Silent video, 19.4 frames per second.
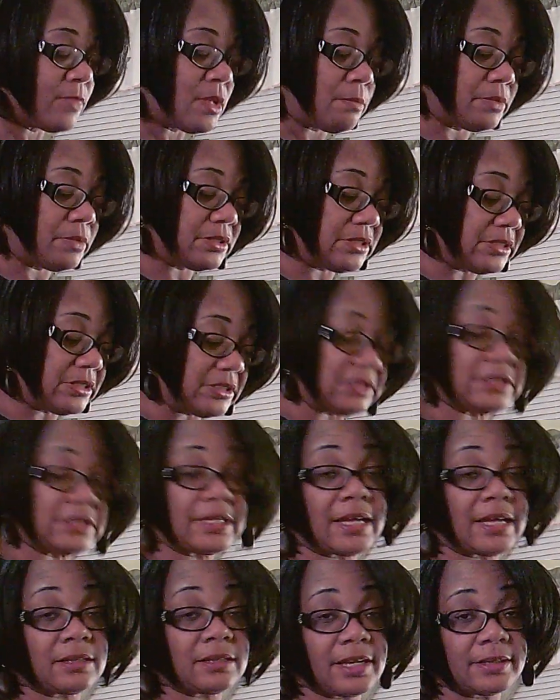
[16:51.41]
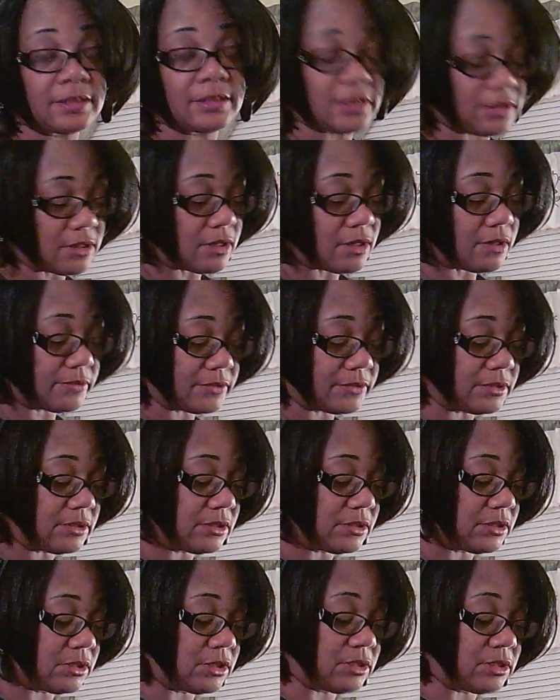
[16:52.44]
But this is not like that, y'all. This
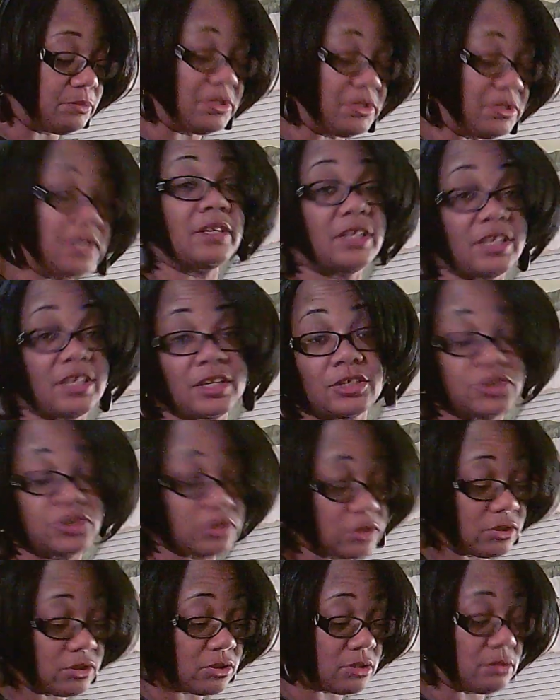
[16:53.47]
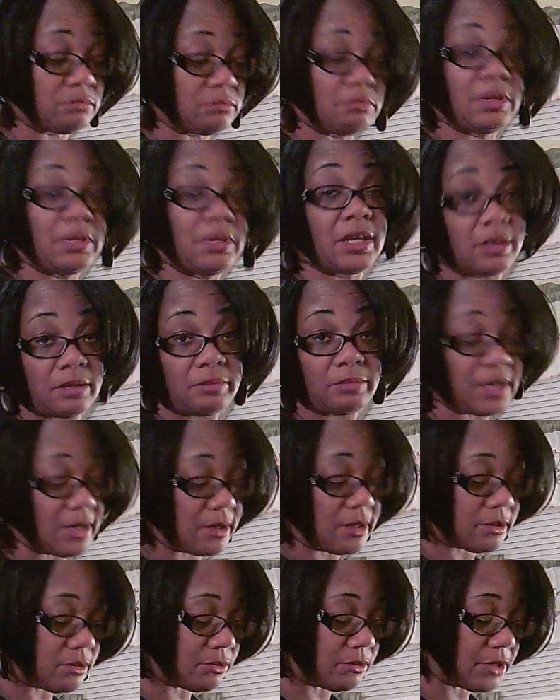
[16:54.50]
is just me in the kitchen cooking, making a
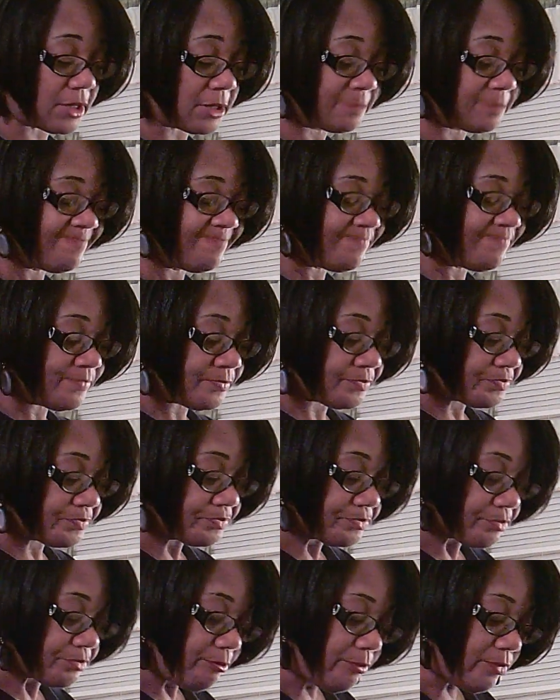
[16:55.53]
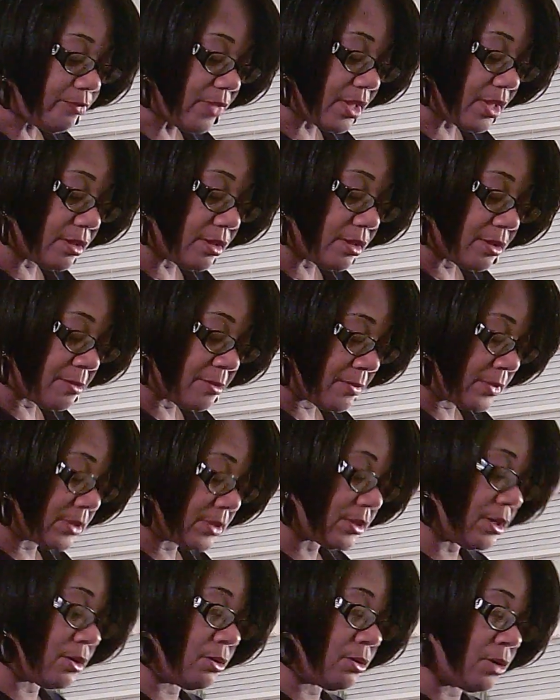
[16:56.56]
vlog, okay?
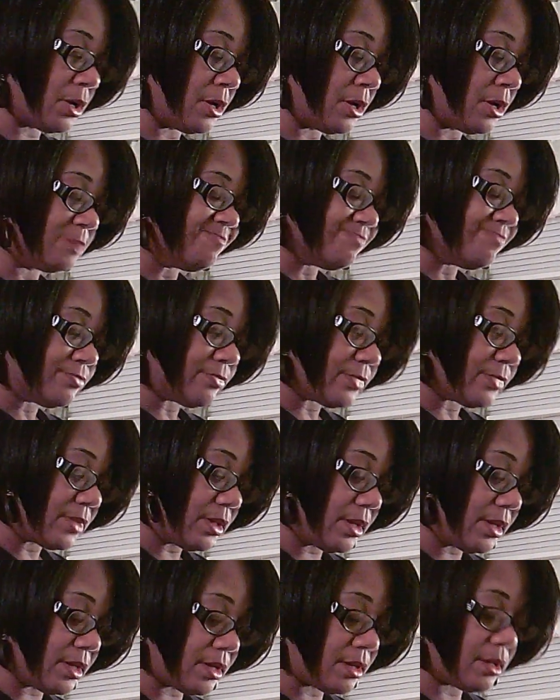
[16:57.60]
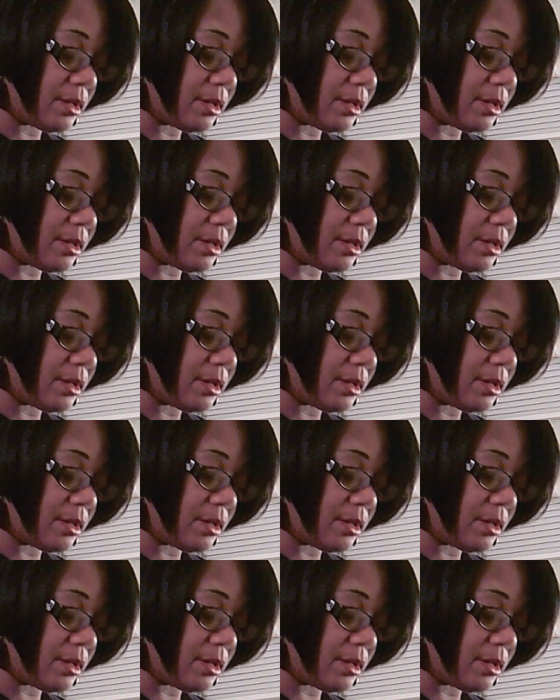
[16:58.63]
So, yeah.